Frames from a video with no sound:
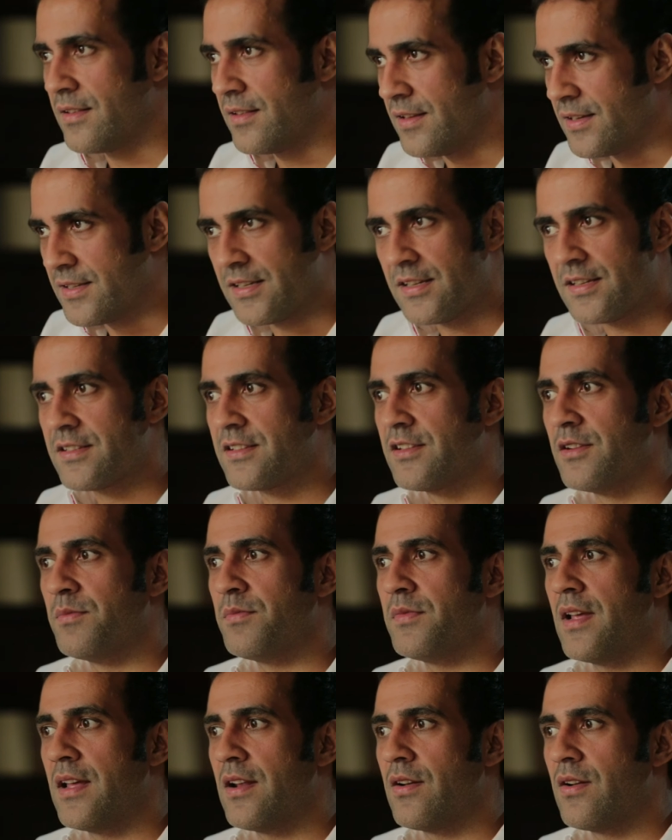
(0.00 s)
the
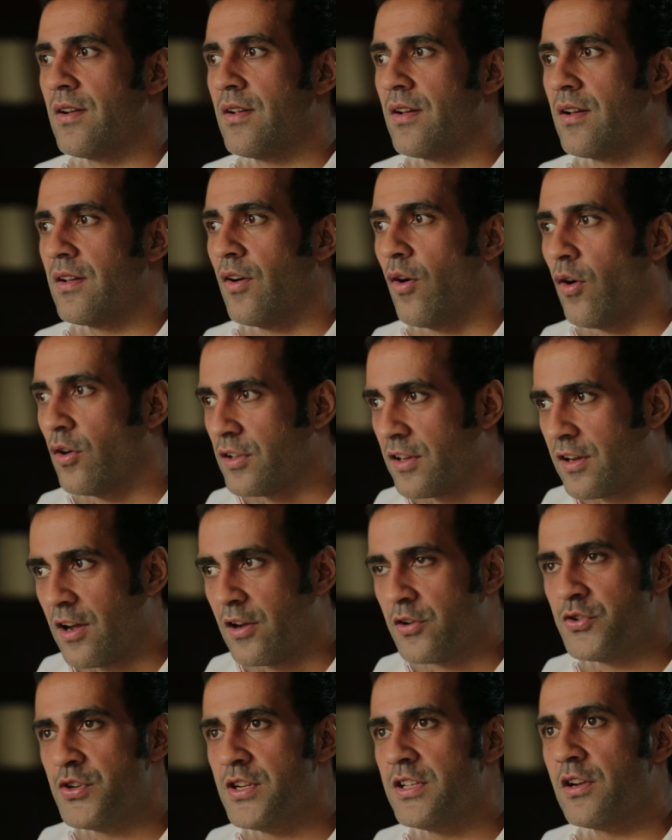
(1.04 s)
system that, or the
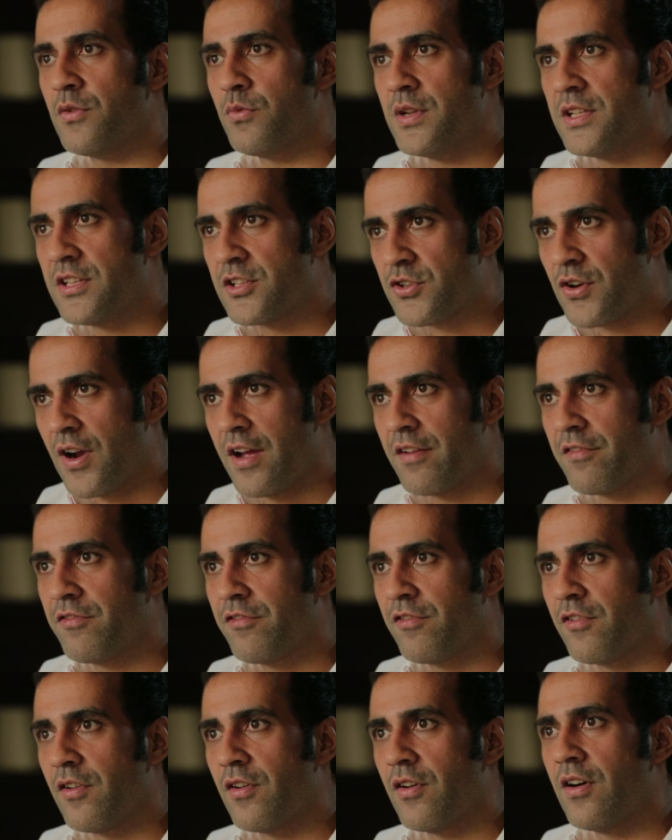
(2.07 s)
country that we'd strived
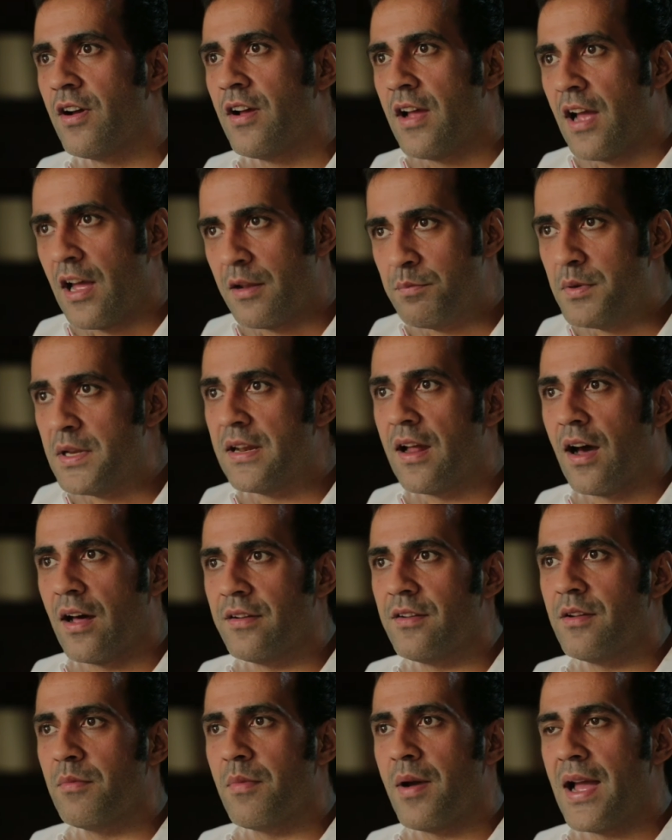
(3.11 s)
for, had been
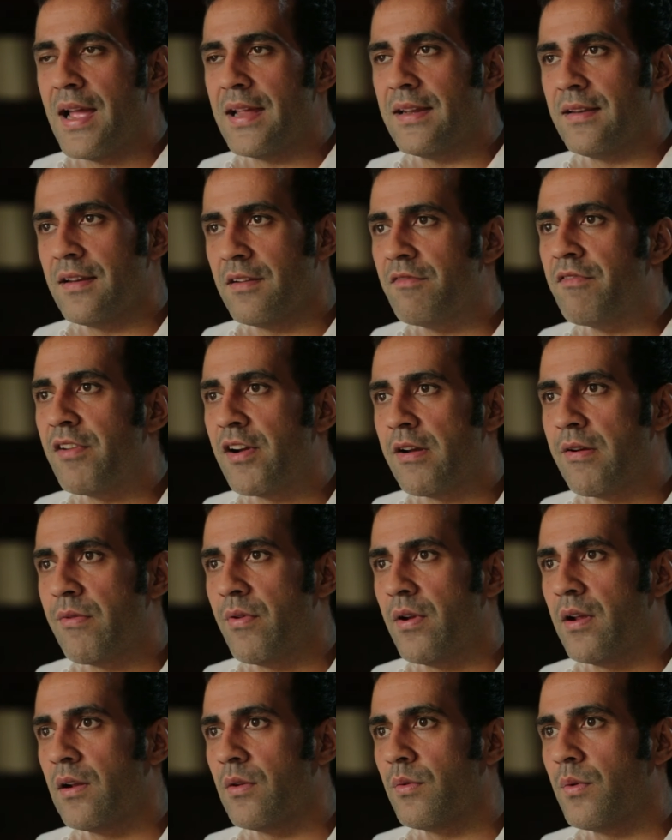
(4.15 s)
undermined in very
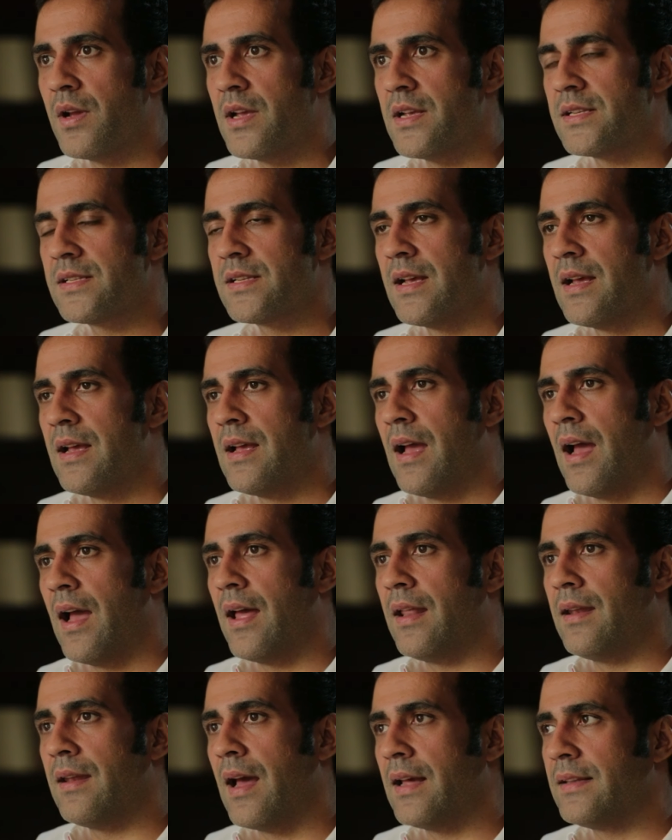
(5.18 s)
real ways.
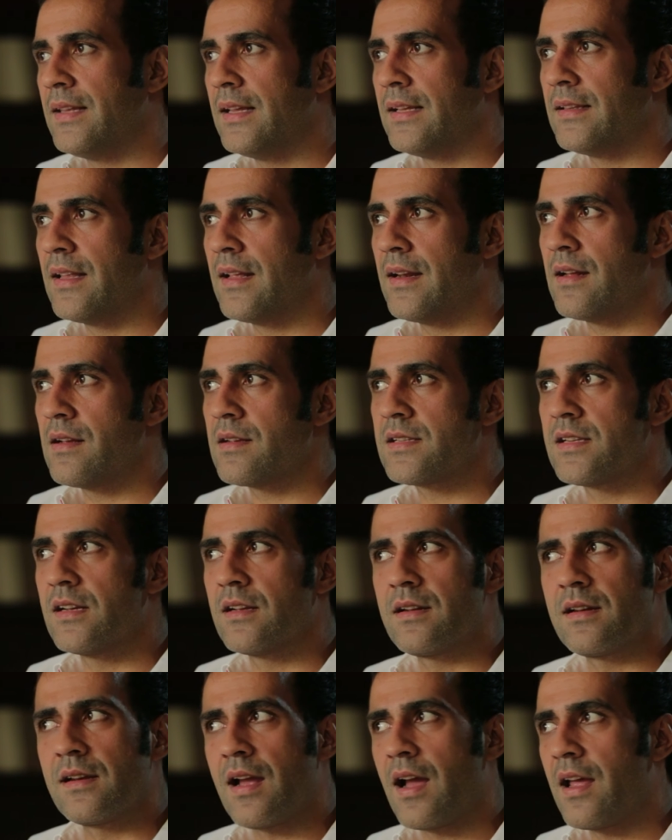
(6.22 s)
And I think that a
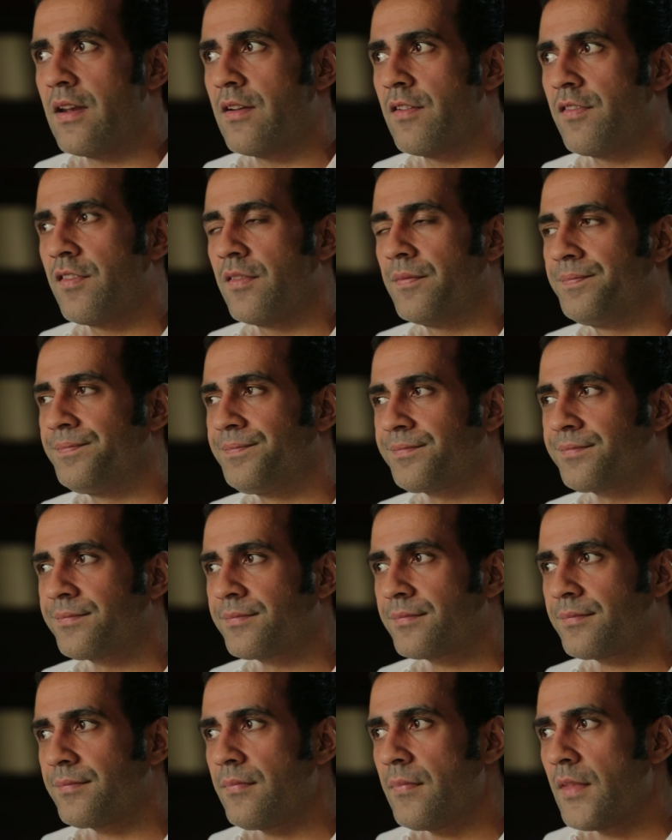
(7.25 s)
certain kind of
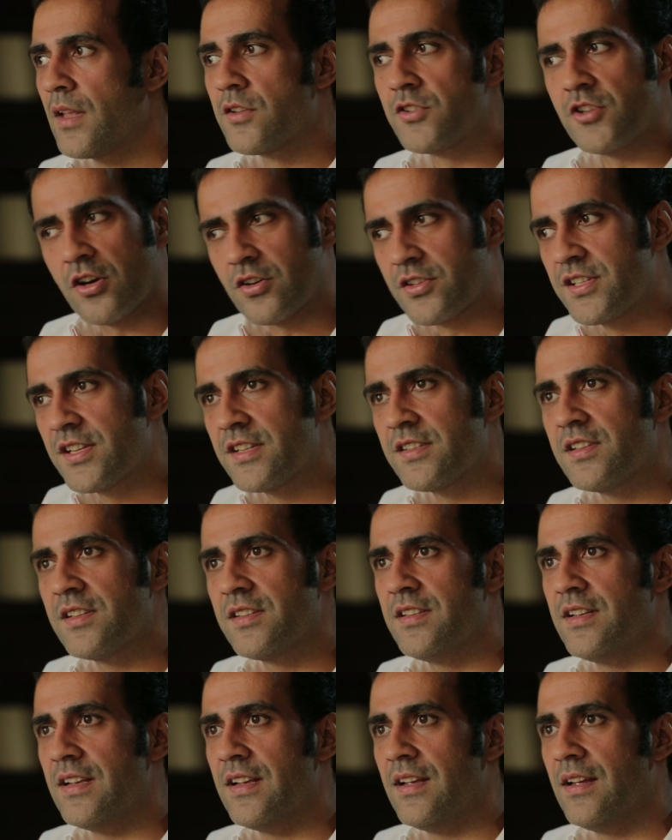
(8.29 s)

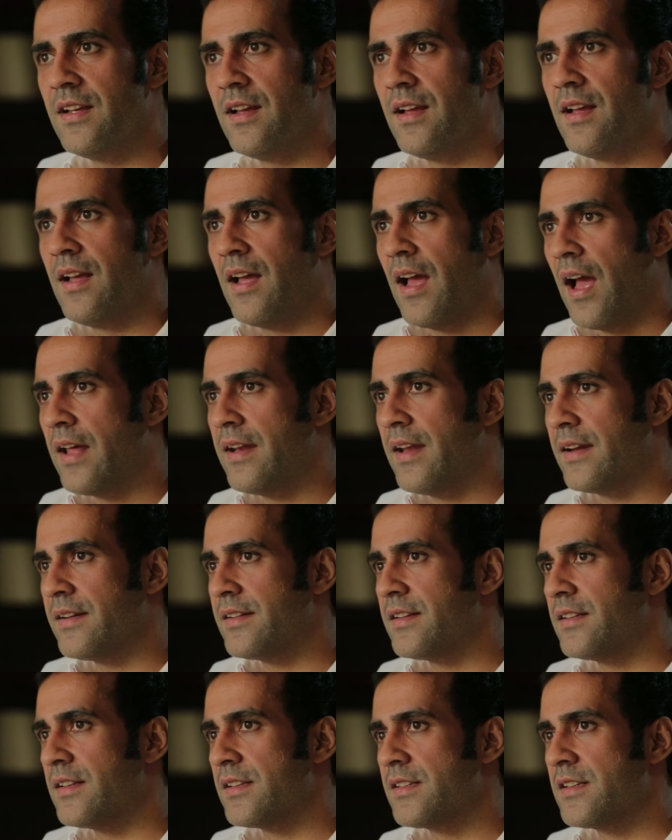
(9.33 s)
toxicity had
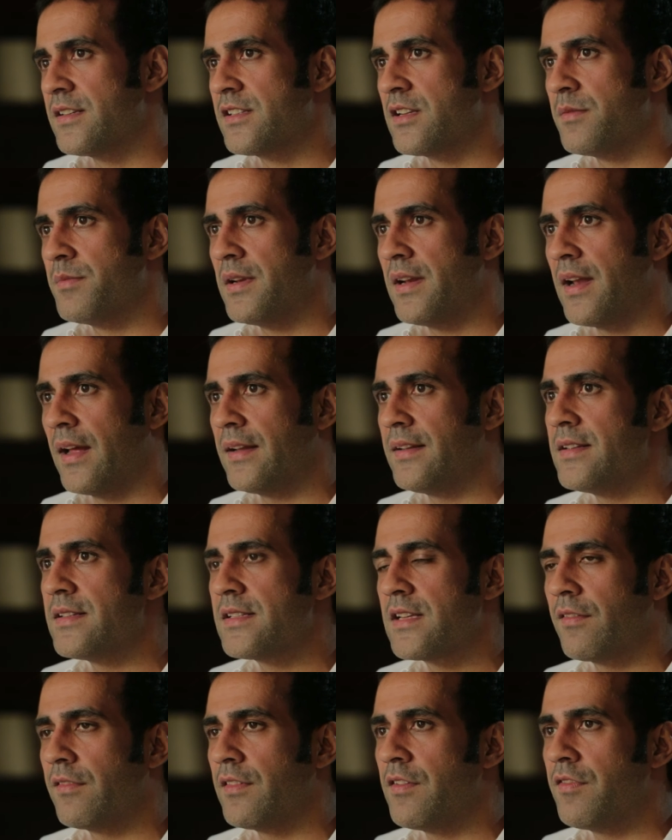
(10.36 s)
entered the system in
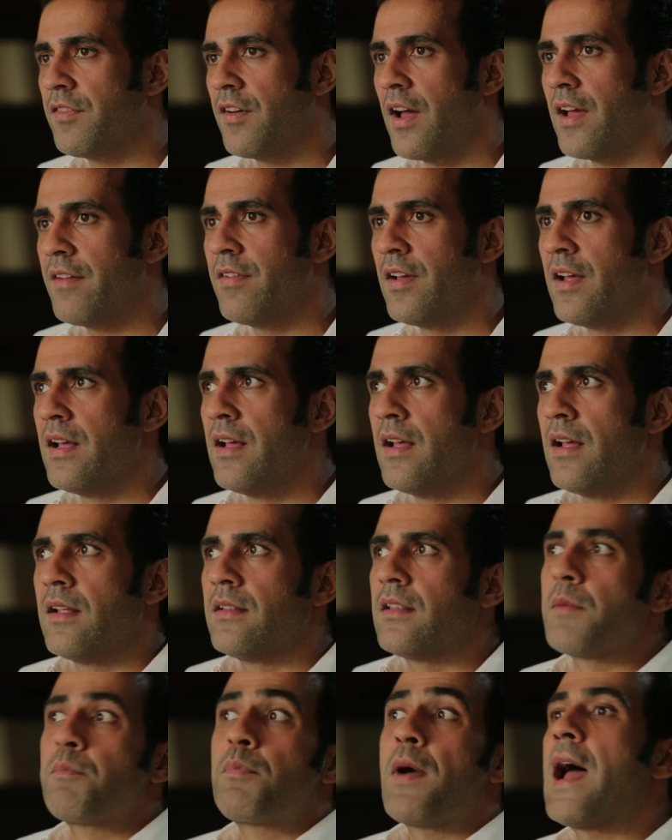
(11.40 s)
1975
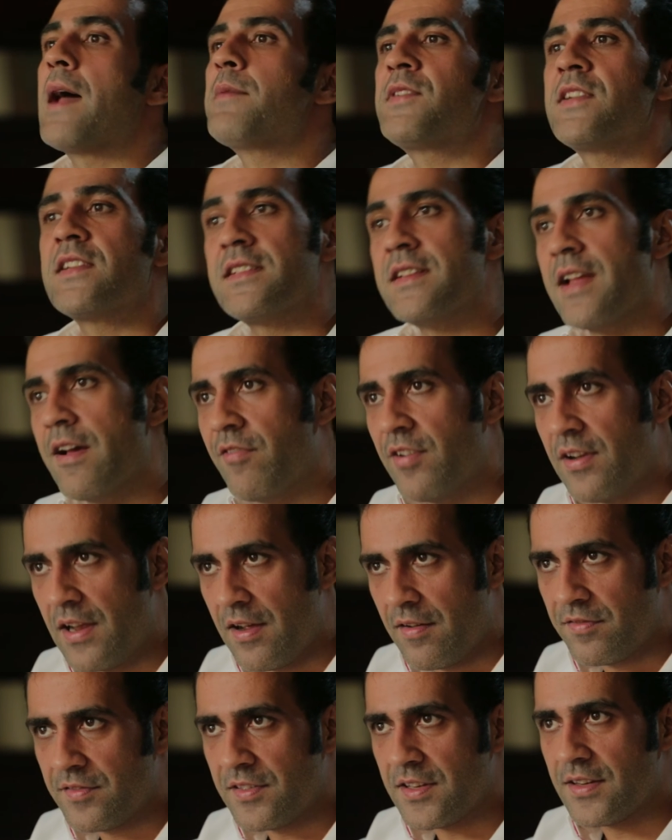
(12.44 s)
that perhaps has never
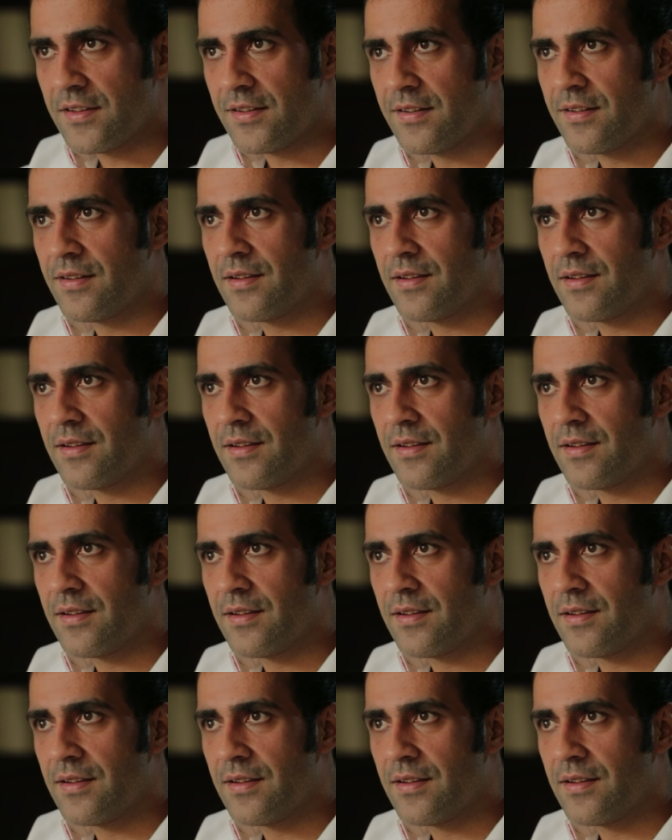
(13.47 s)
left it.